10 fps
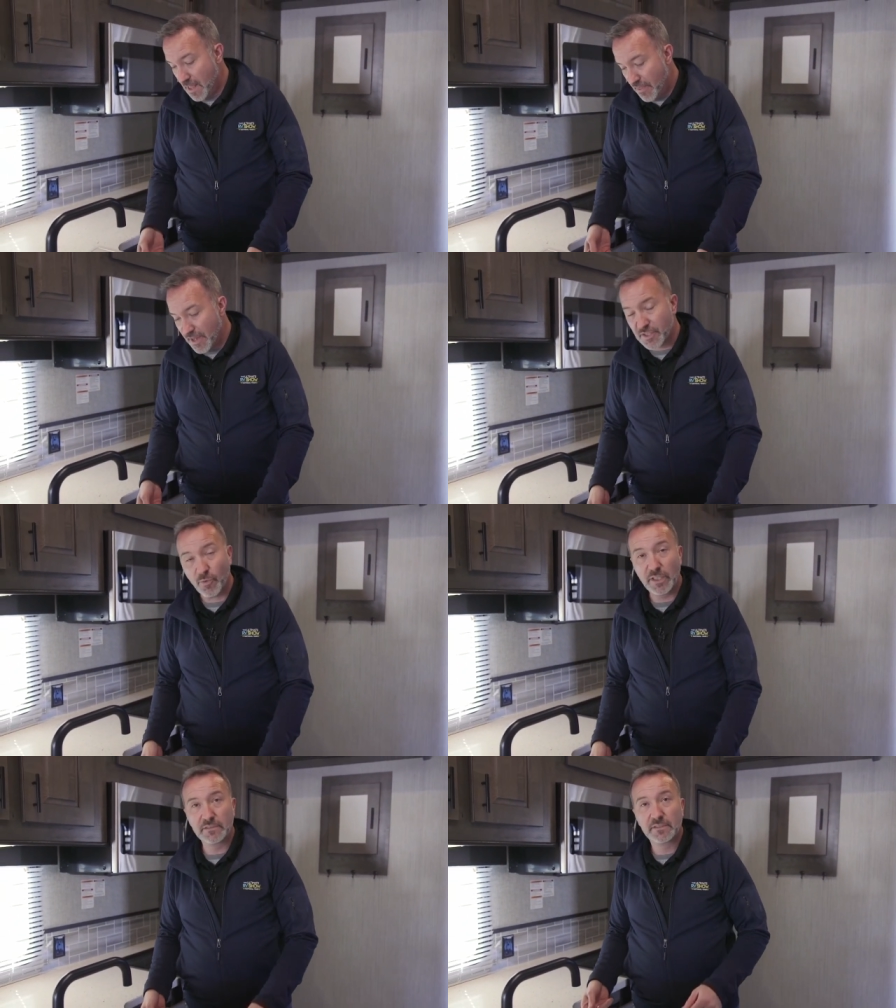This
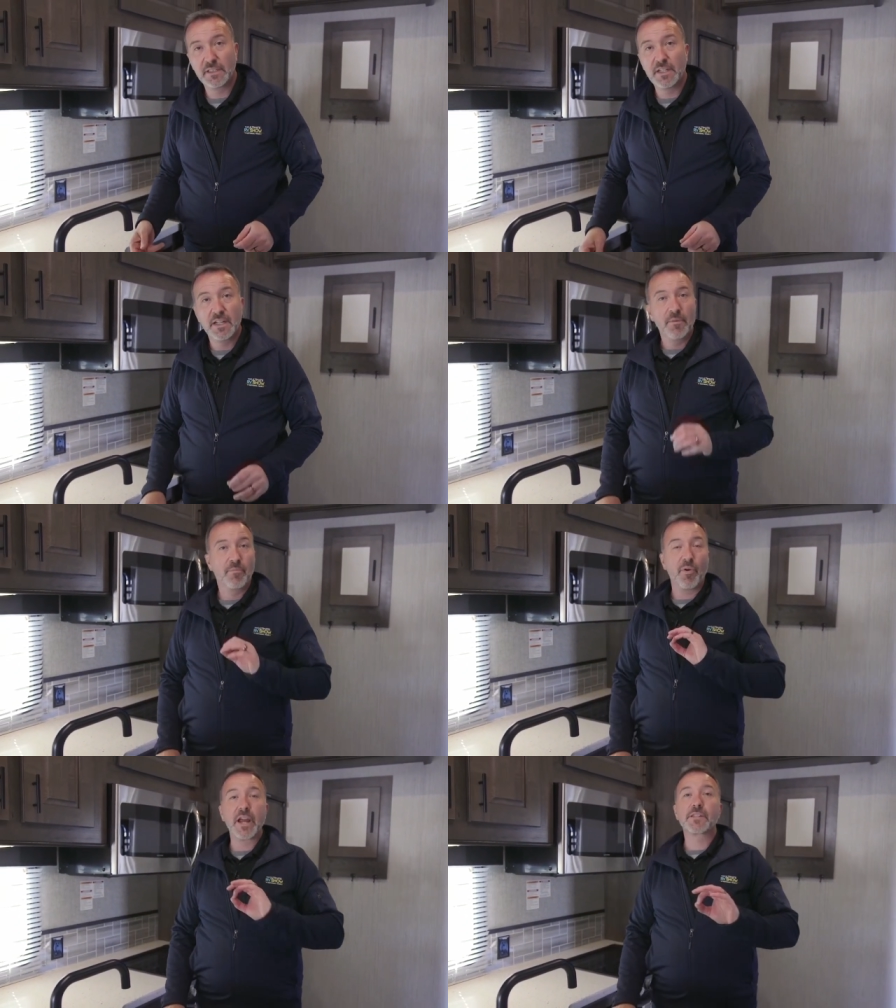one,
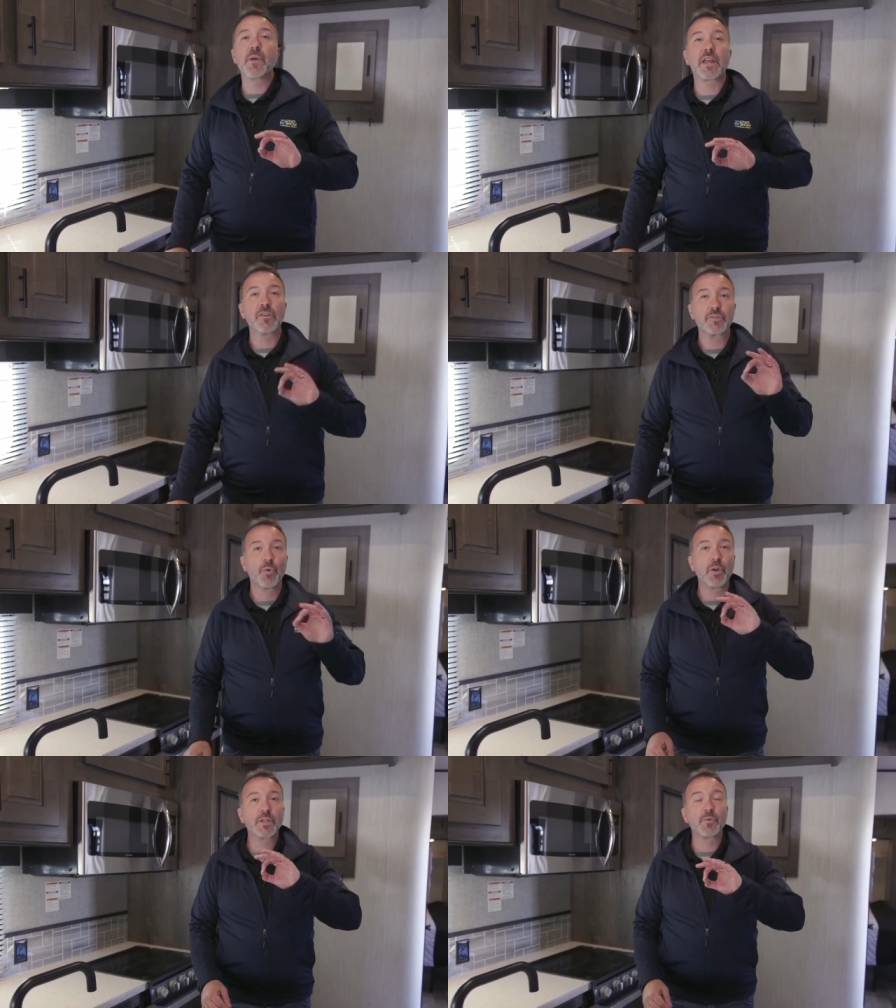brand spanking new
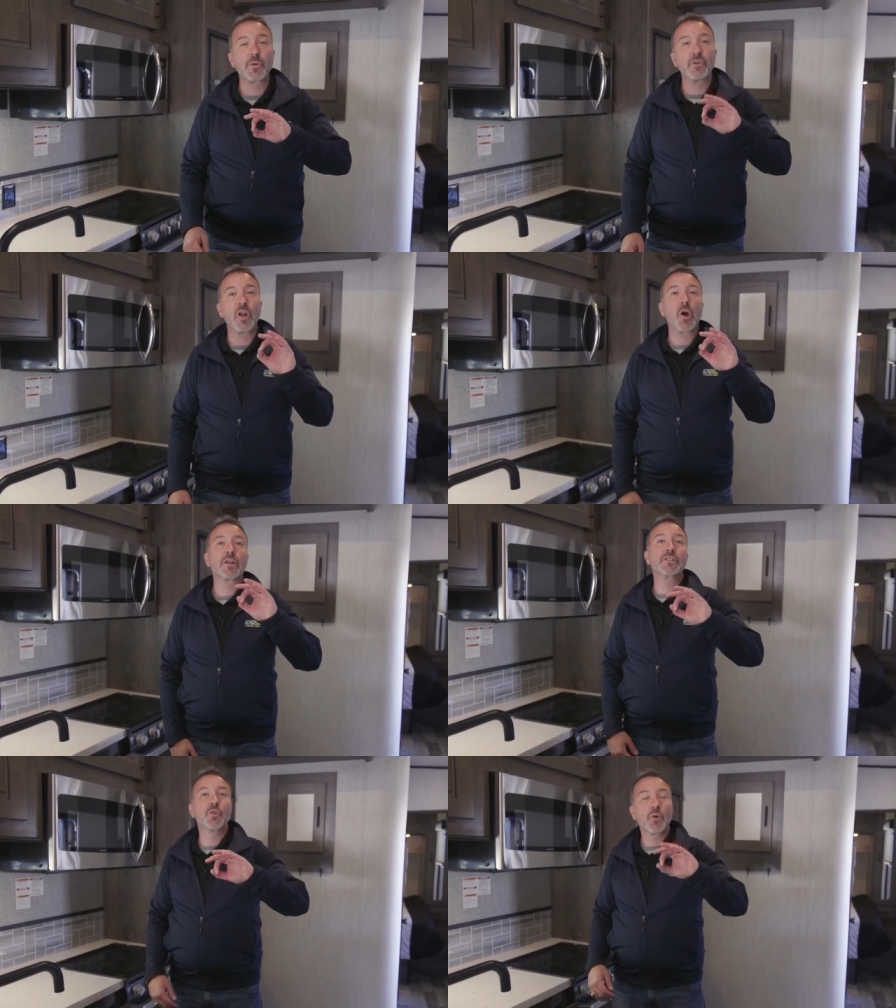2021
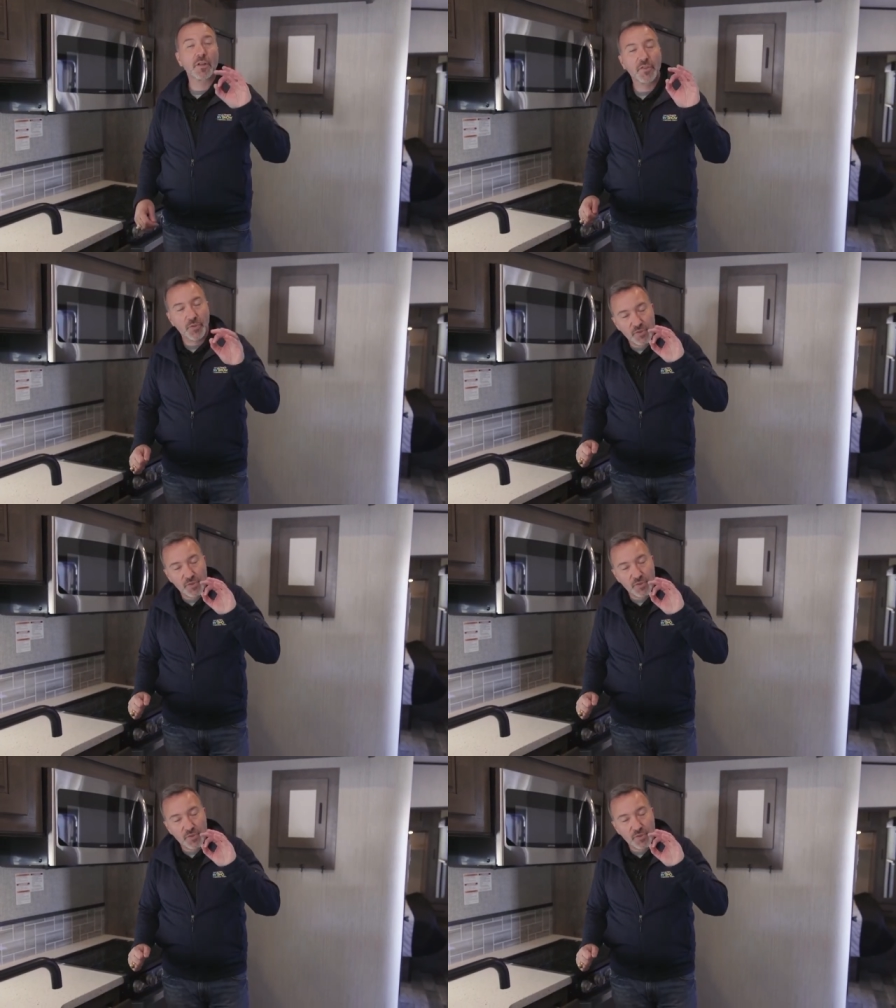Heartland Torque